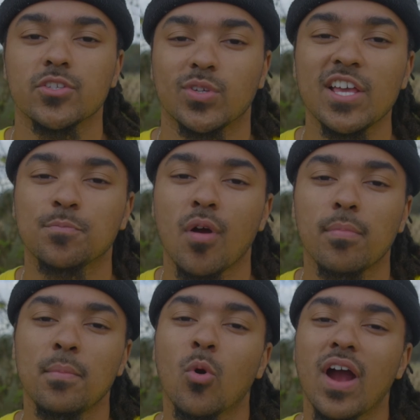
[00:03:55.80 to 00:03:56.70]
So that's
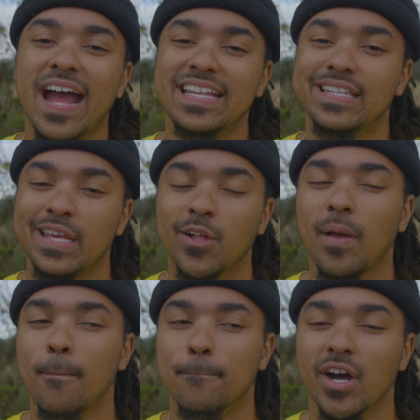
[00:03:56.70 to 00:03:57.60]
probably more ideal
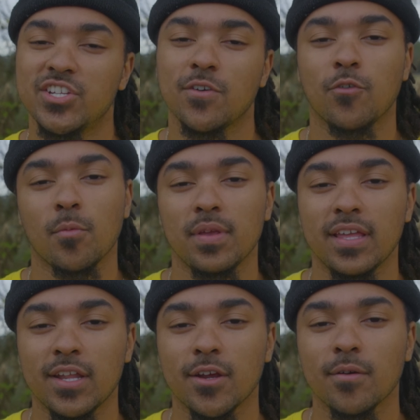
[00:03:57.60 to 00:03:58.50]
and budget for a
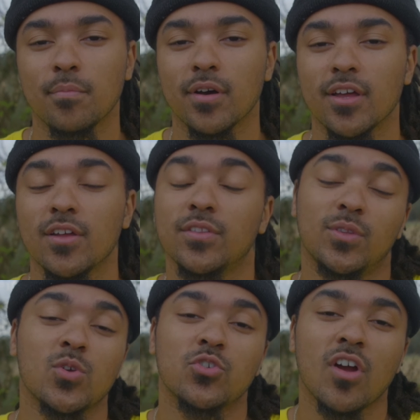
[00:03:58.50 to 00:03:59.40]
beginner, but
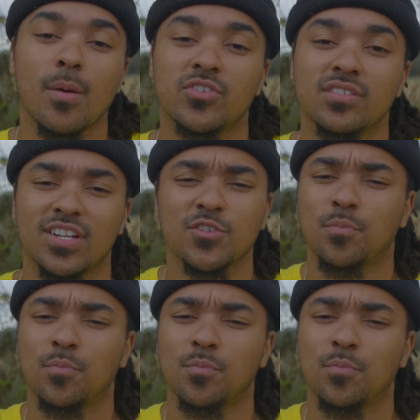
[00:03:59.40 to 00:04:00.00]
those are options, and there's